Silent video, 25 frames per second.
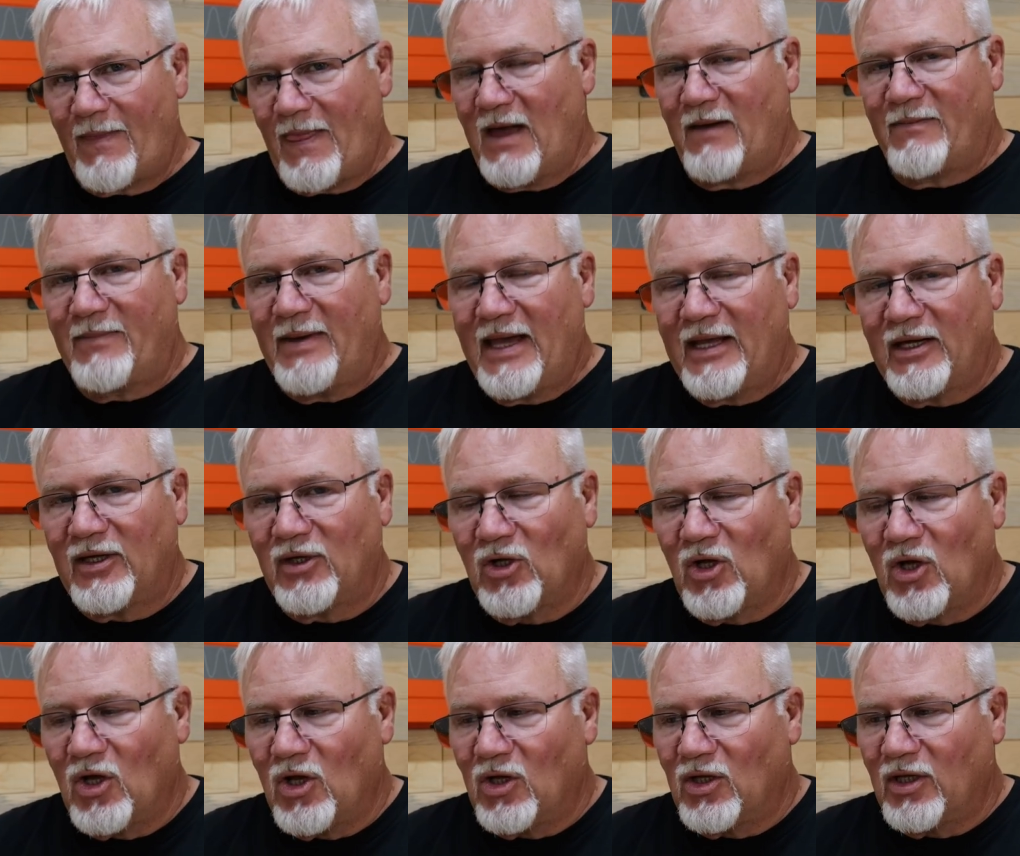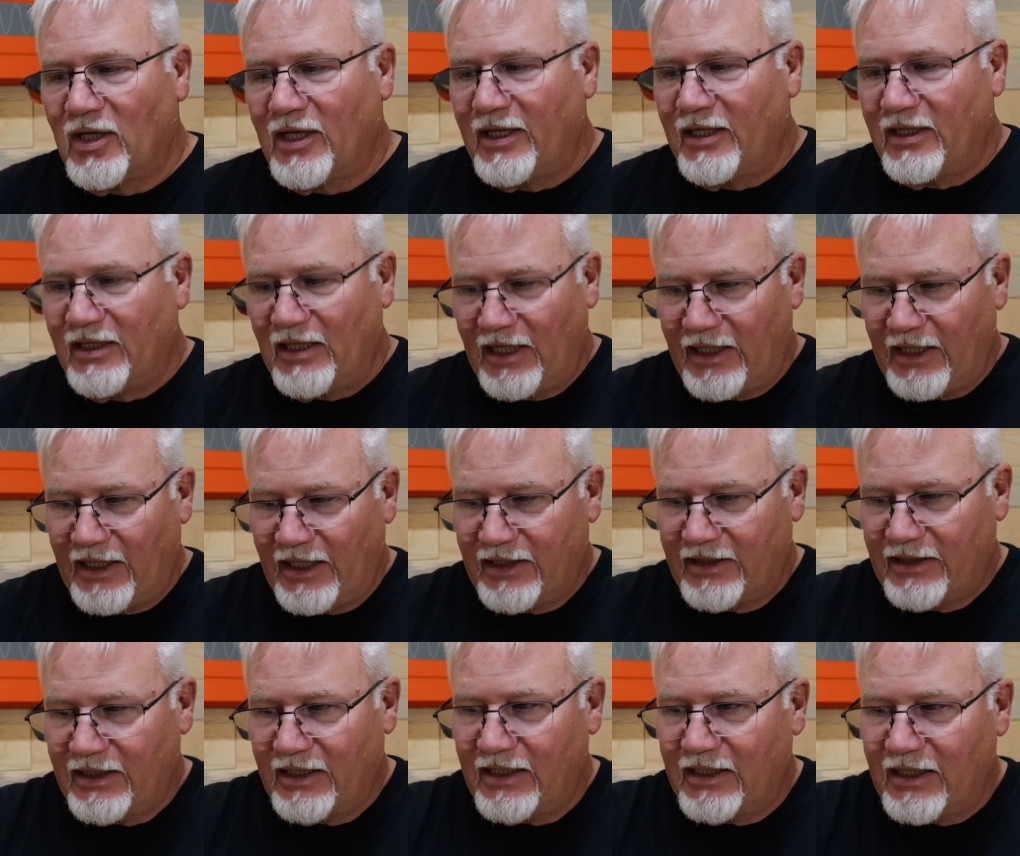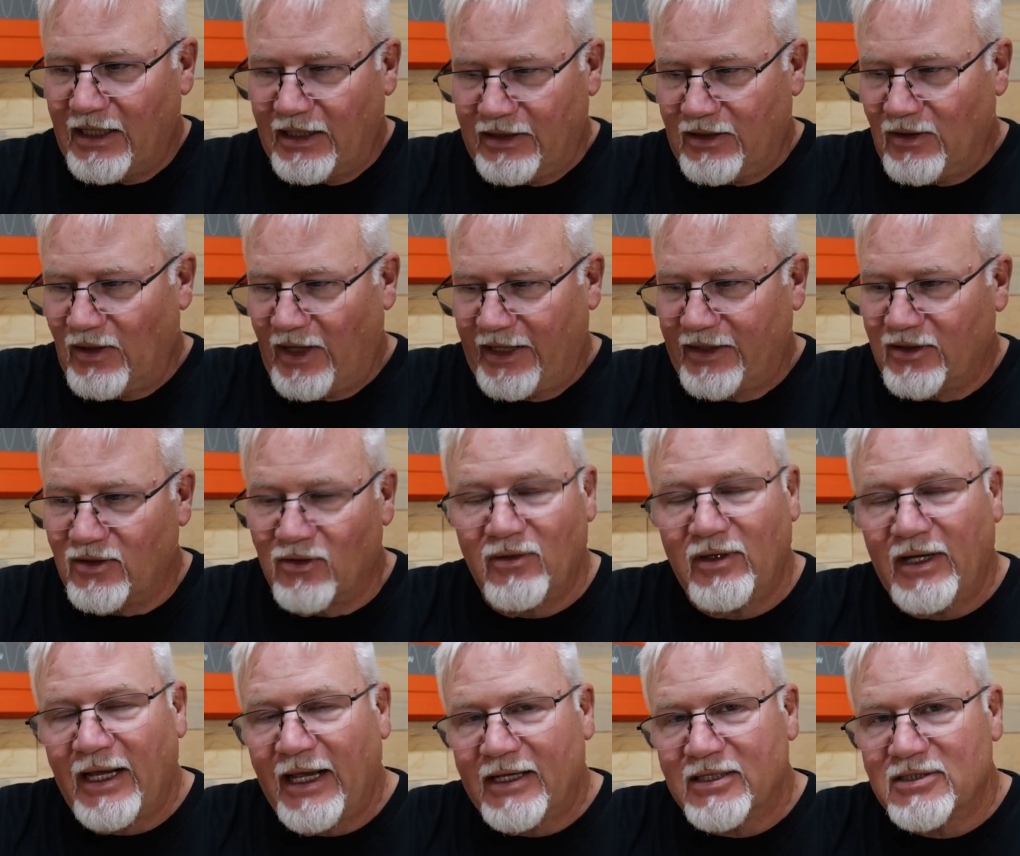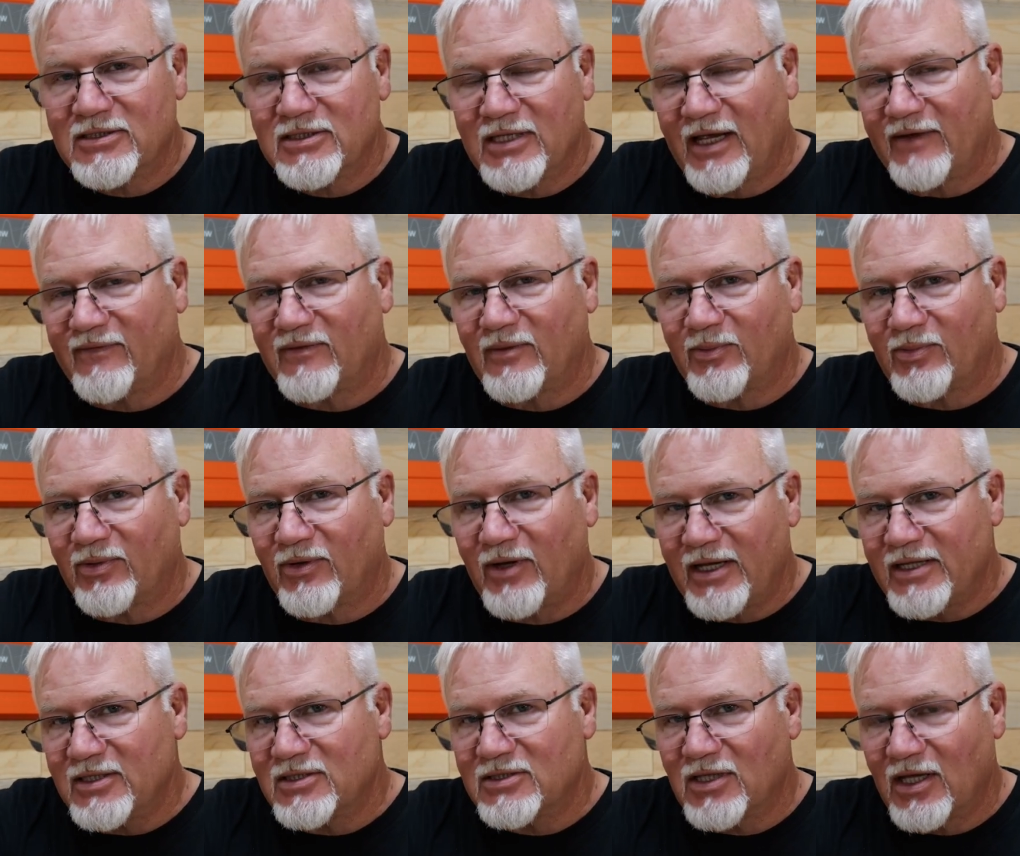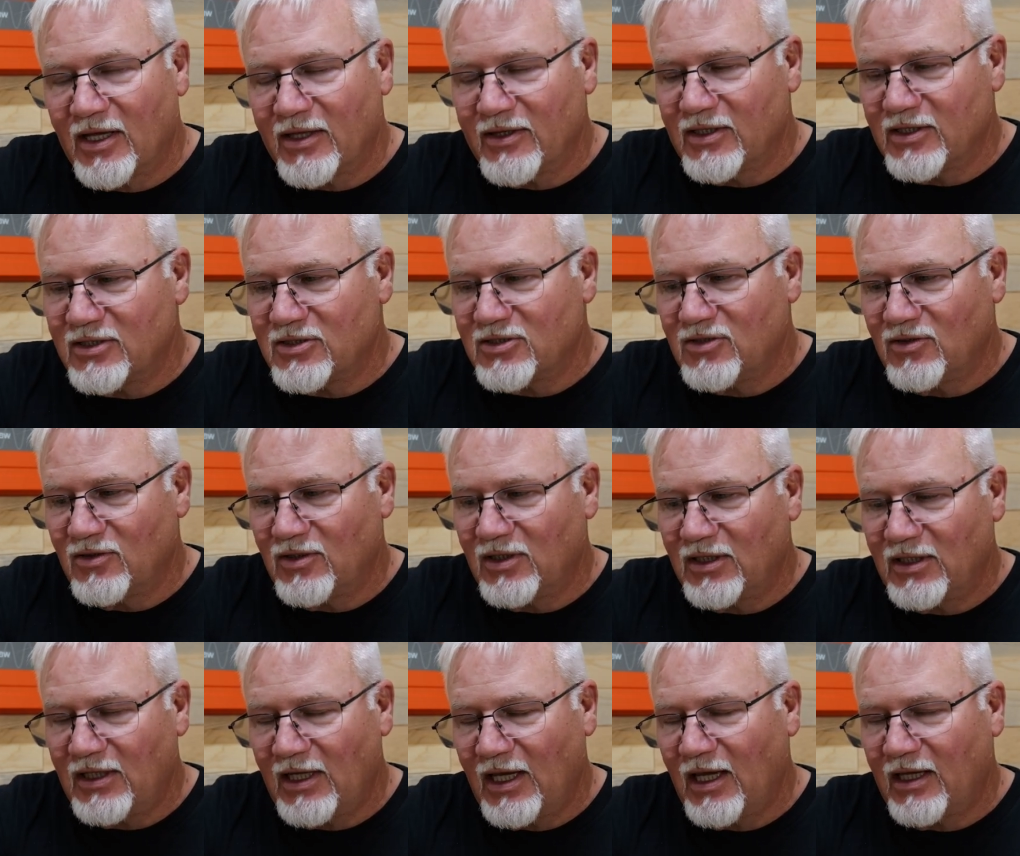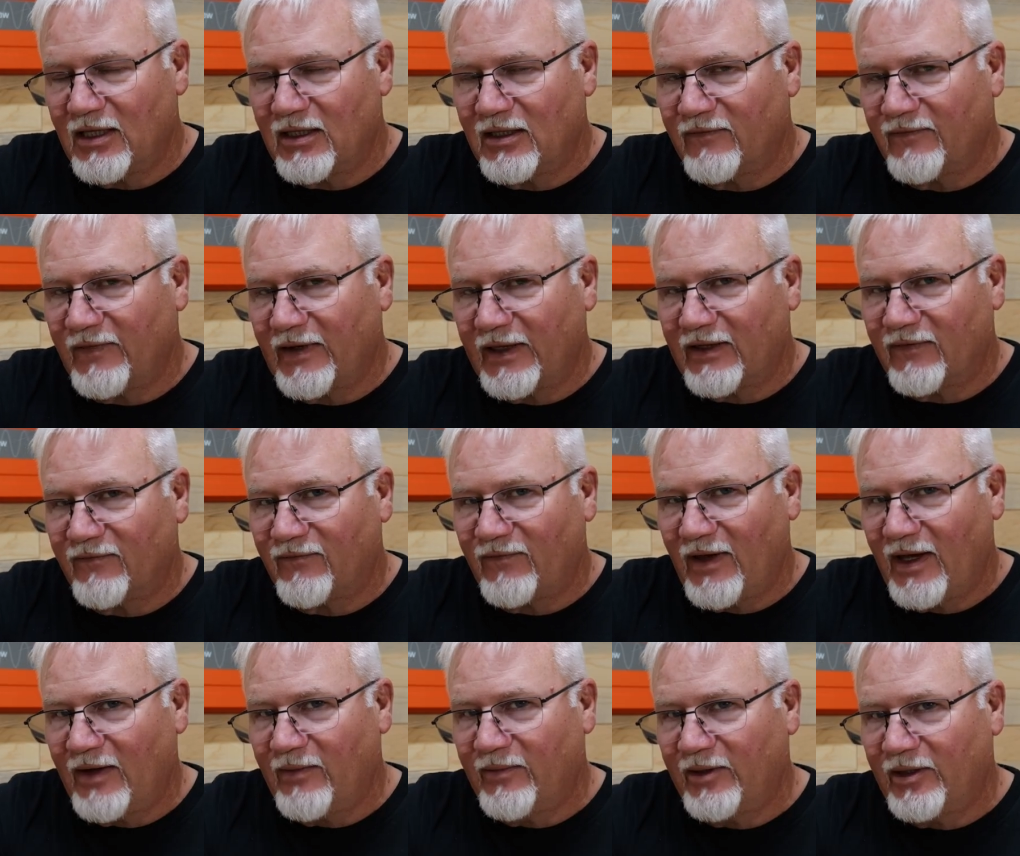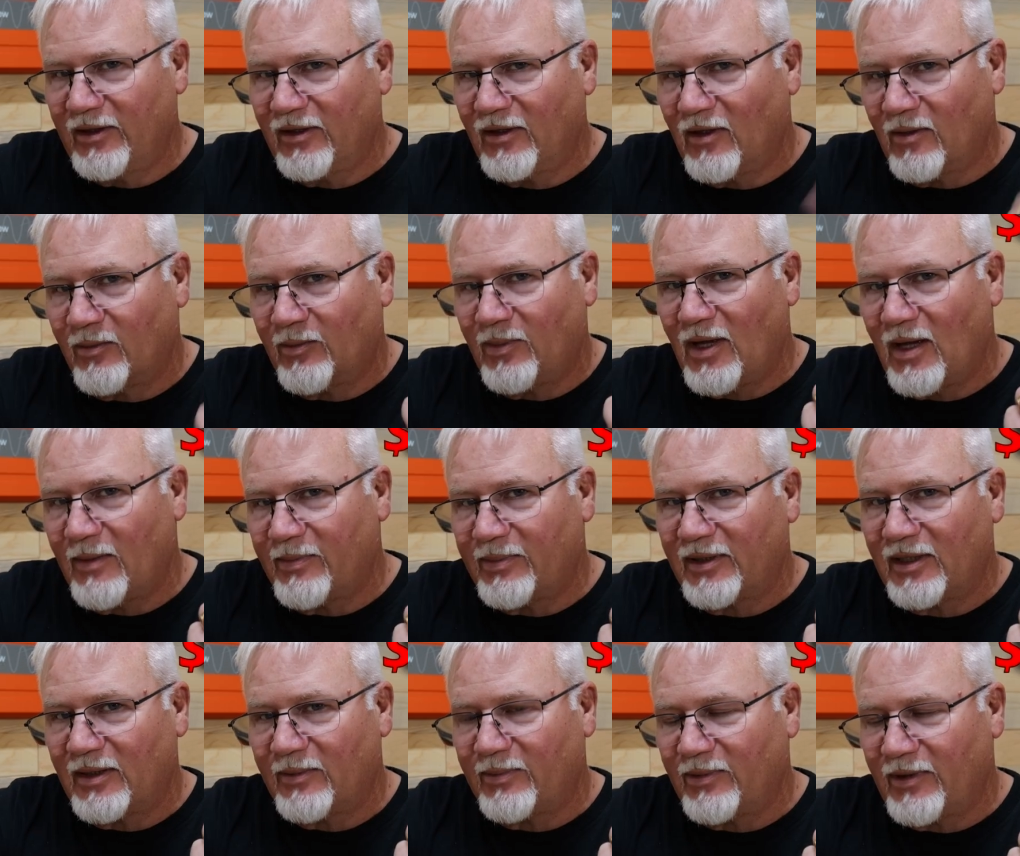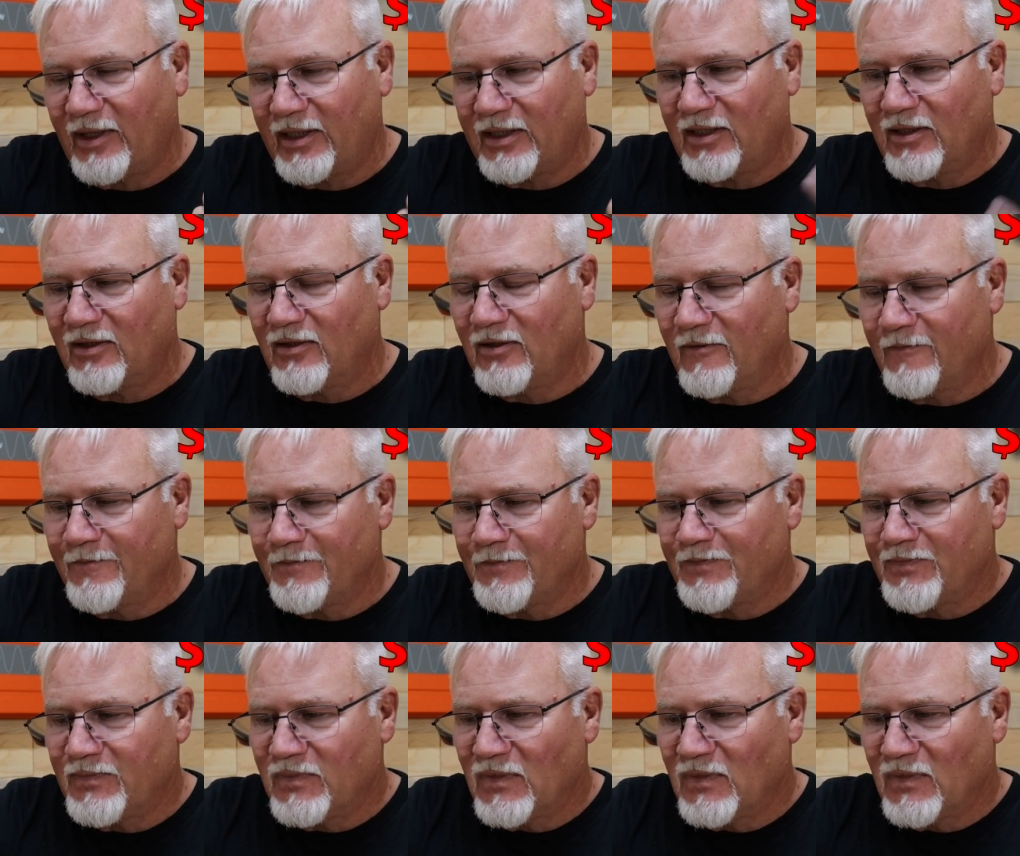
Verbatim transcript: not bad at all. And I think, you know, I don't actually have a price on this unit yet. If I can find one, I'll pop it up right here.